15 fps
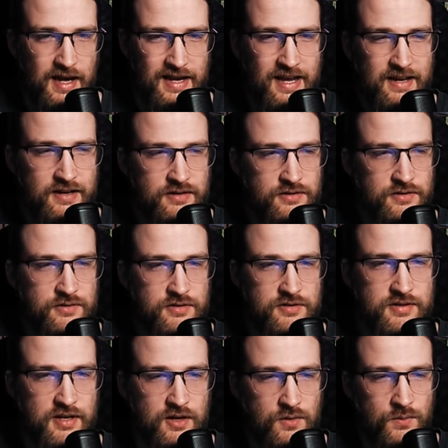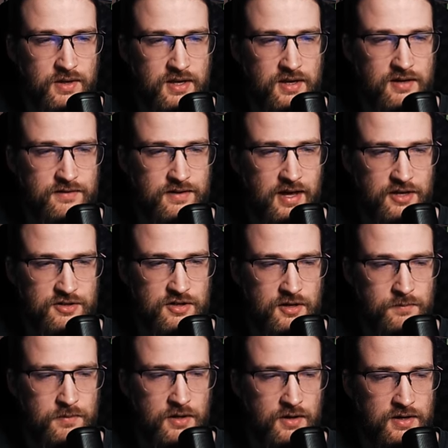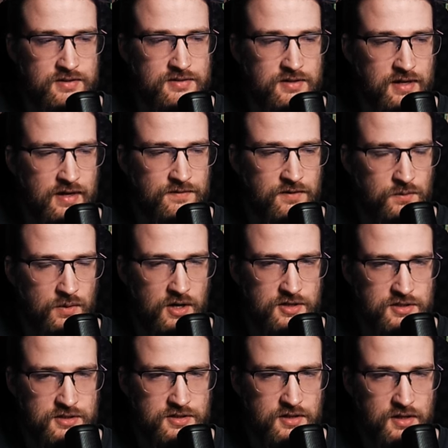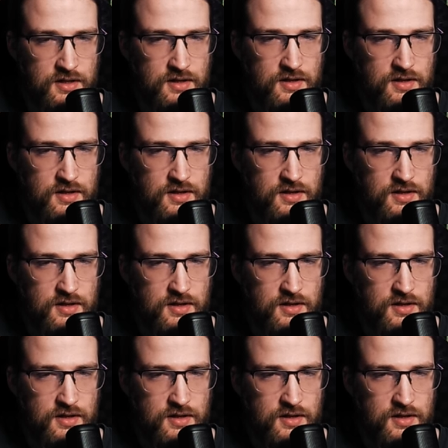I gotta do just like a weekend of catching up, though. I still haven't watched